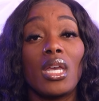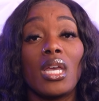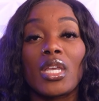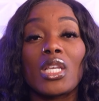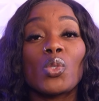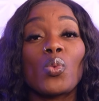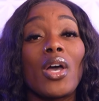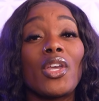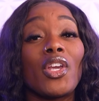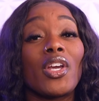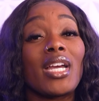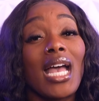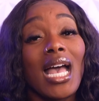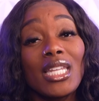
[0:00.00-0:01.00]
Because while
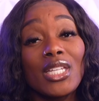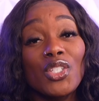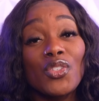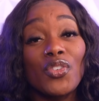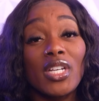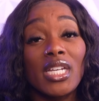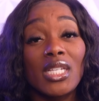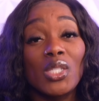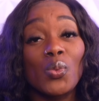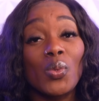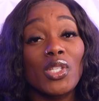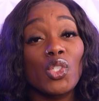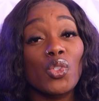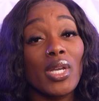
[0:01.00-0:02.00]
your college friends
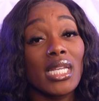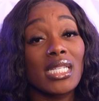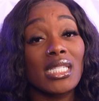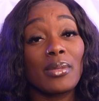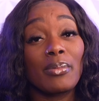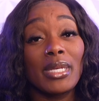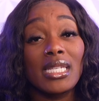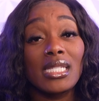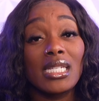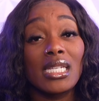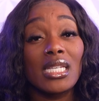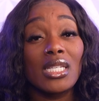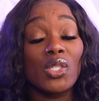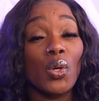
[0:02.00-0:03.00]
went straight into
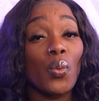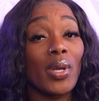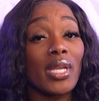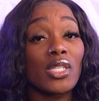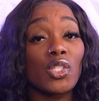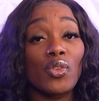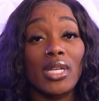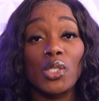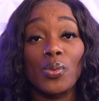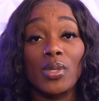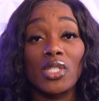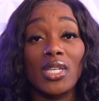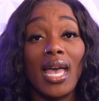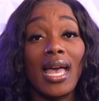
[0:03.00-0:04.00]
business or went straight to
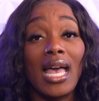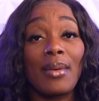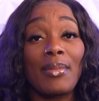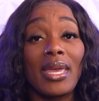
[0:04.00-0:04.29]
a job